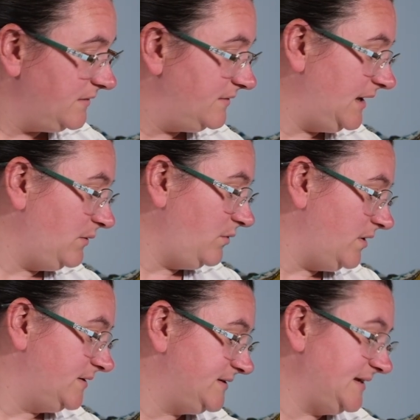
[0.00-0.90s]
there
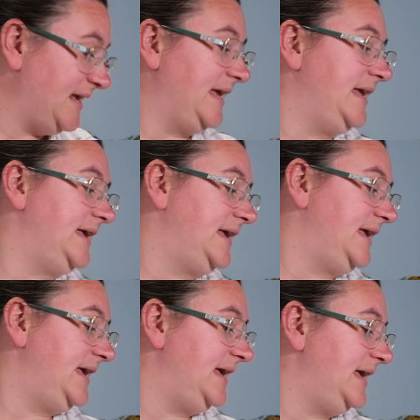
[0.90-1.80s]
was a
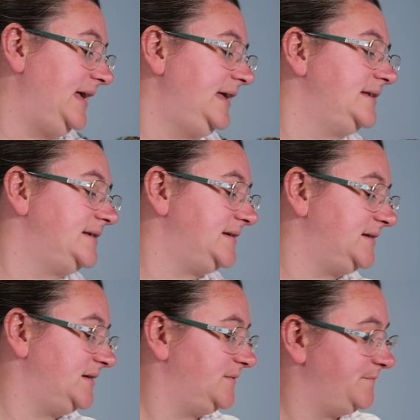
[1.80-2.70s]
kit.